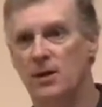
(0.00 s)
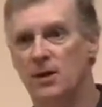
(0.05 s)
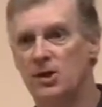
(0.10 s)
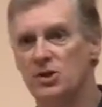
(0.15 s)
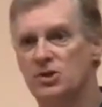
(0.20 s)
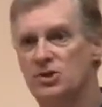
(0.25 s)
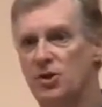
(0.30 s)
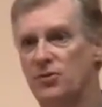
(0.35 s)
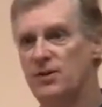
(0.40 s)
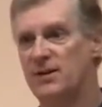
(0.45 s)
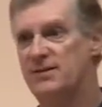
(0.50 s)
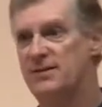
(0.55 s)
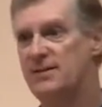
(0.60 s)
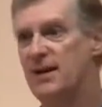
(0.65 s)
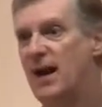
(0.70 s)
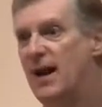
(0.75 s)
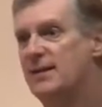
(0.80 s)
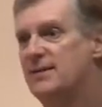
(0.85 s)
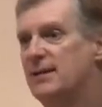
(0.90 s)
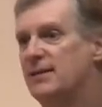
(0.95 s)
So the
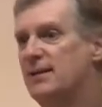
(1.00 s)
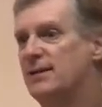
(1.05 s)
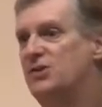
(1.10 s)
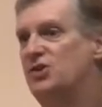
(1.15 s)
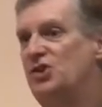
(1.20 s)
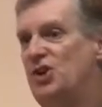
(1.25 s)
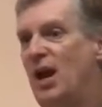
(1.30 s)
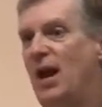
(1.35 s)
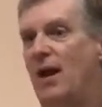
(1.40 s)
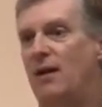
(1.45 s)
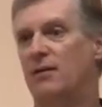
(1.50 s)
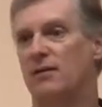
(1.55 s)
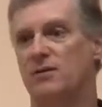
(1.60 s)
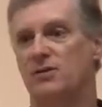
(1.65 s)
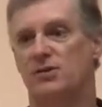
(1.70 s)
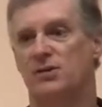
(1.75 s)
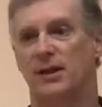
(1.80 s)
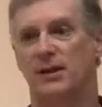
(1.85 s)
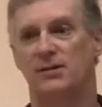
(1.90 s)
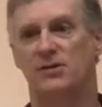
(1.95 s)
size of the
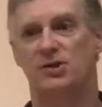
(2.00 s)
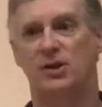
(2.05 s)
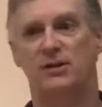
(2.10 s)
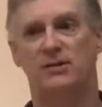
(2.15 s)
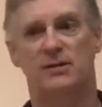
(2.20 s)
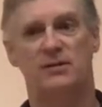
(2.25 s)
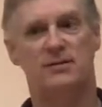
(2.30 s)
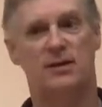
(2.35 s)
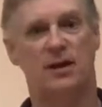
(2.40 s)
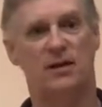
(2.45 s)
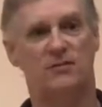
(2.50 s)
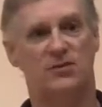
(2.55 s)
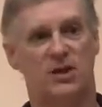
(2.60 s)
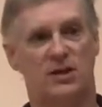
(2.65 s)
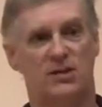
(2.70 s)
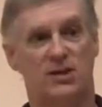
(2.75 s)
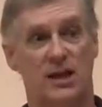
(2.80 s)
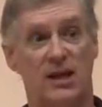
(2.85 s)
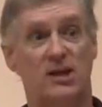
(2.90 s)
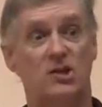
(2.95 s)
challenge that Jesus gives
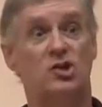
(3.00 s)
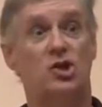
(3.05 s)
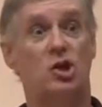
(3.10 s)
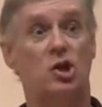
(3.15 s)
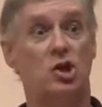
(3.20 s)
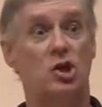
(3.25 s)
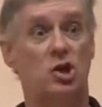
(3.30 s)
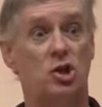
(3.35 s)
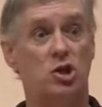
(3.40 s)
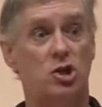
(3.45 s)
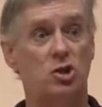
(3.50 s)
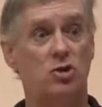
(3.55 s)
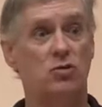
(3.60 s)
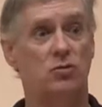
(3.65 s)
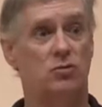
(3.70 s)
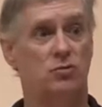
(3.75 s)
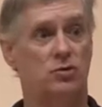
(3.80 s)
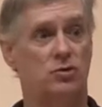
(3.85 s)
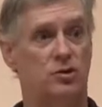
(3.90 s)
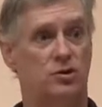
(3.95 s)
us is
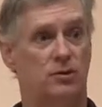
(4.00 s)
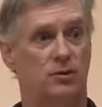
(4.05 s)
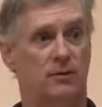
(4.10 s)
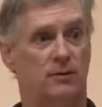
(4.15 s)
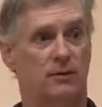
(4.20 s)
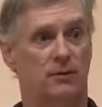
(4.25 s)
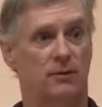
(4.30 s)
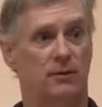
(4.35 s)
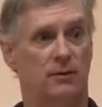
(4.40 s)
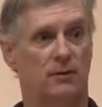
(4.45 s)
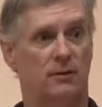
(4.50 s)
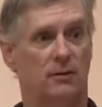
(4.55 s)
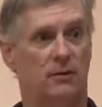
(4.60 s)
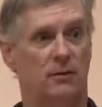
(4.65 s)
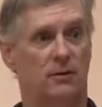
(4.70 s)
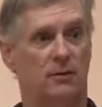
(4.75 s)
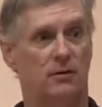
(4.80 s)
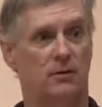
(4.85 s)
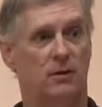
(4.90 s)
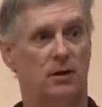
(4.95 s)
huge.
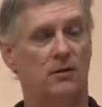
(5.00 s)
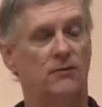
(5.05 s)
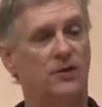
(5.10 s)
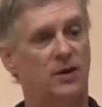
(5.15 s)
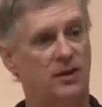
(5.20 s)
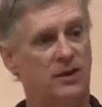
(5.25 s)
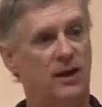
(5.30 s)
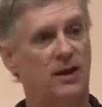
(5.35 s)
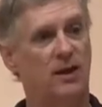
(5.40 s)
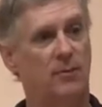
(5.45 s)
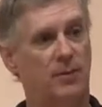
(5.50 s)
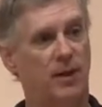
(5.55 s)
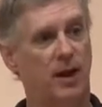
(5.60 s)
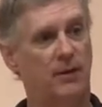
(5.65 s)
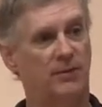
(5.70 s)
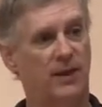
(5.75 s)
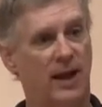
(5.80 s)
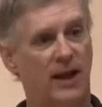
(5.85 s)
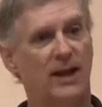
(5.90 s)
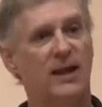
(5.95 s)
You know, if you think
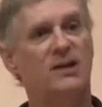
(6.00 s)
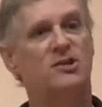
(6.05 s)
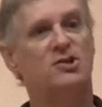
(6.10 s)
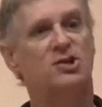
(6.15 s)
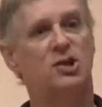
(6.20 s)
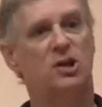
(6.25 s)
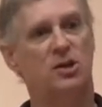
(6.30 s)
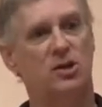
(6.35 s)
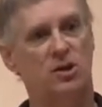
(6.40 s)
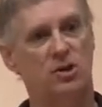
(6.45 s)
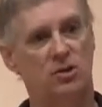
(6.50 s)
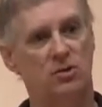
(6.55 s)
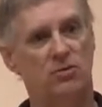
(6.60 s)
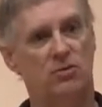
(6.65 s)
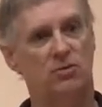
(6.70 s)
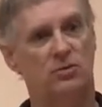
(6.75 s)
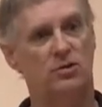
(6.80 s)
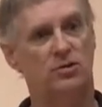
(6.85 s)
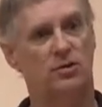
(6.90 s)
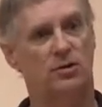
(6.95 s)
about that, it's
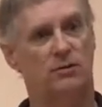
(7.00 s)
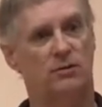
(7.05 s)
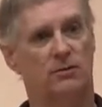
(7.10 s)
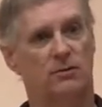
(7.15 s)
huge.